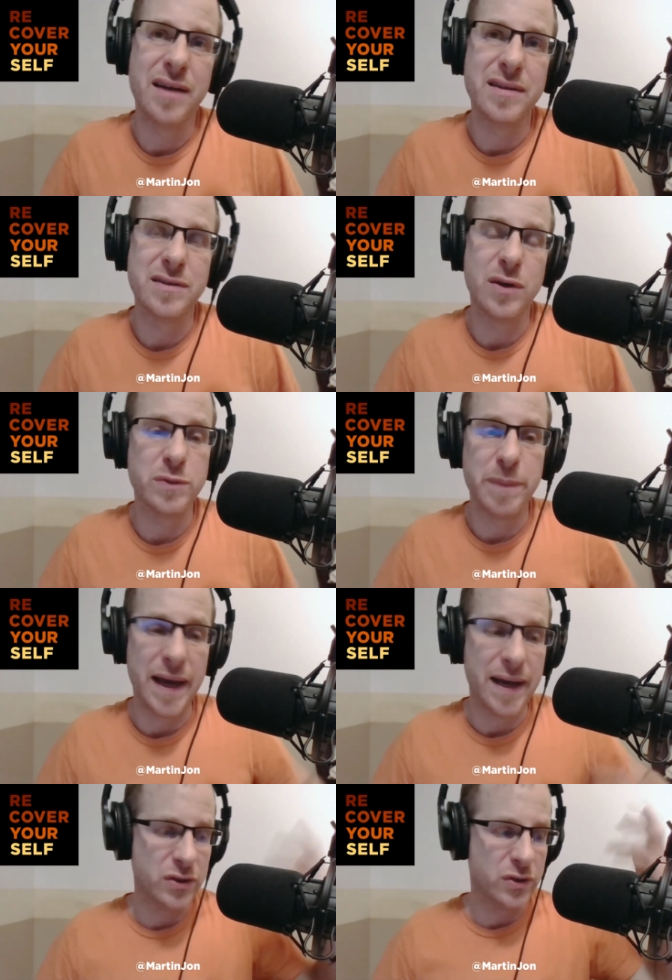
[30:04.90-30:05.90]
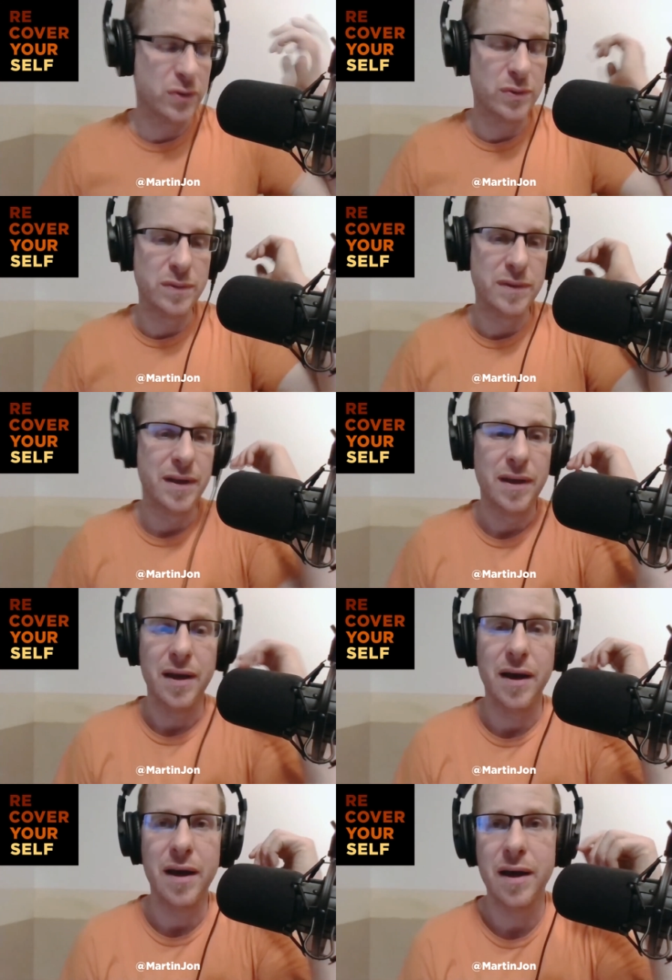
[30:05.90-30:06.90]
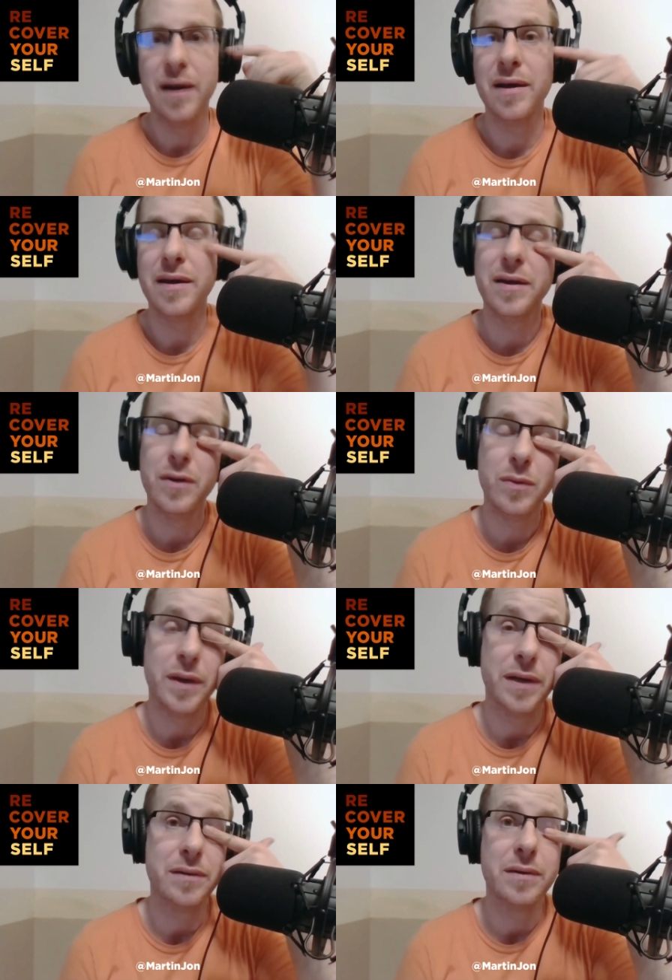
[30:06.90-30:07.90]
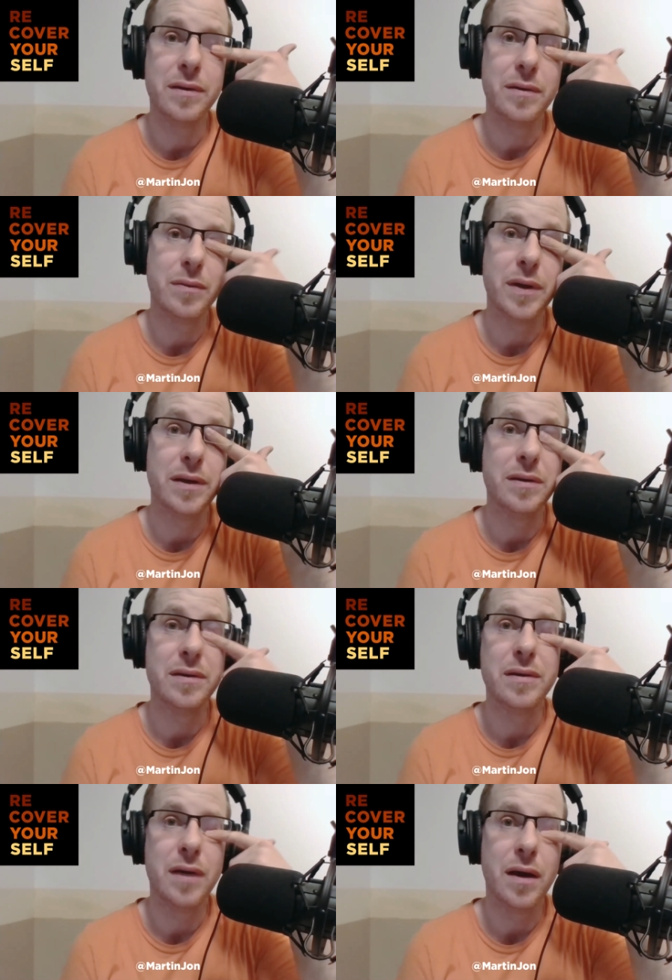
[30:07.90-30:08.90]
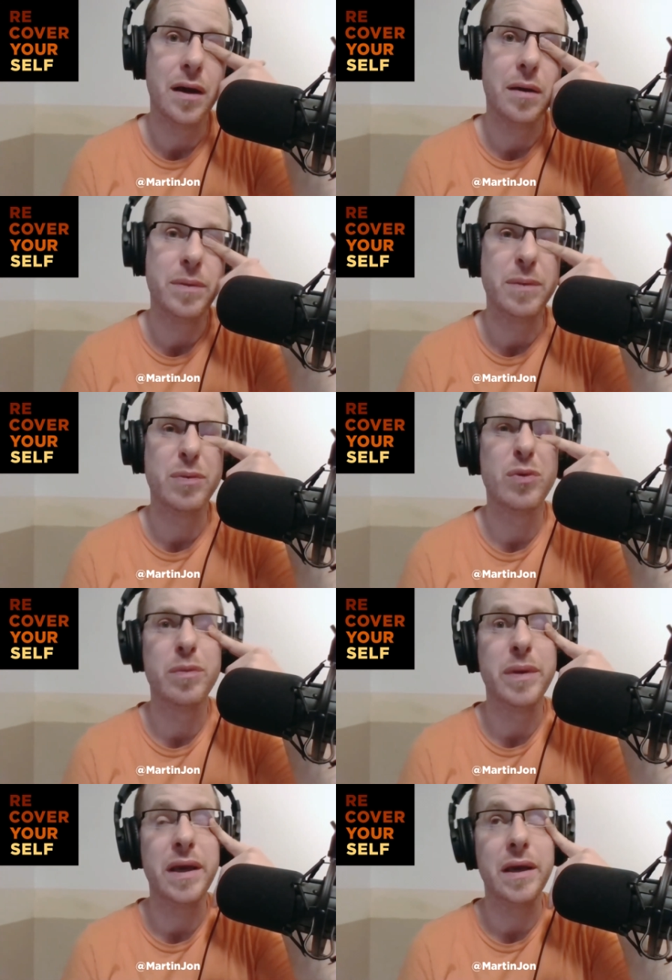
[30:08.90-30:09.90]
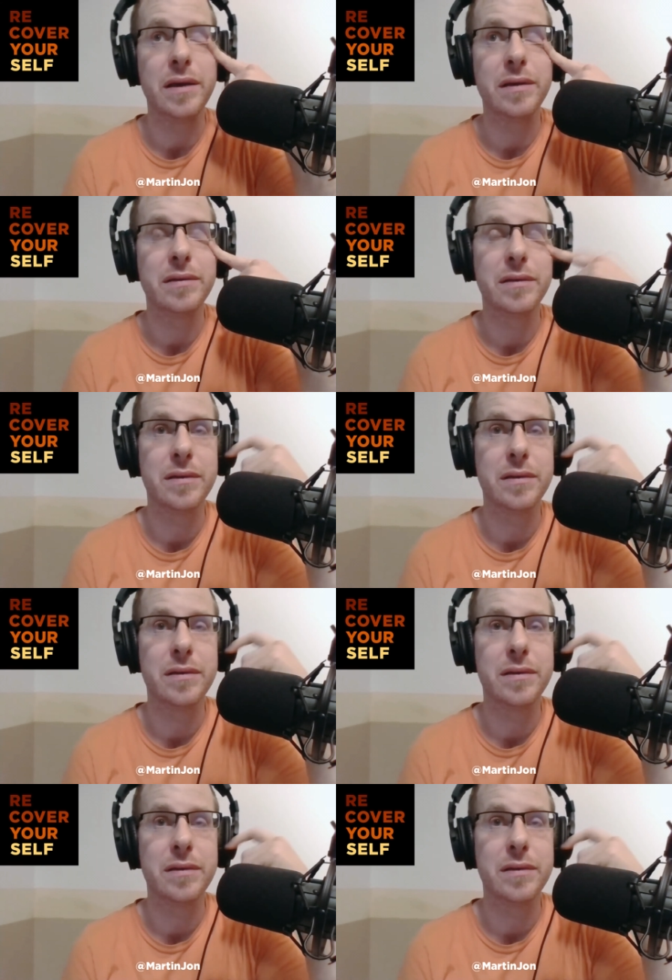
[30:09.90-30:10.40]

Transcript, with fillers: This goes back to, when people were being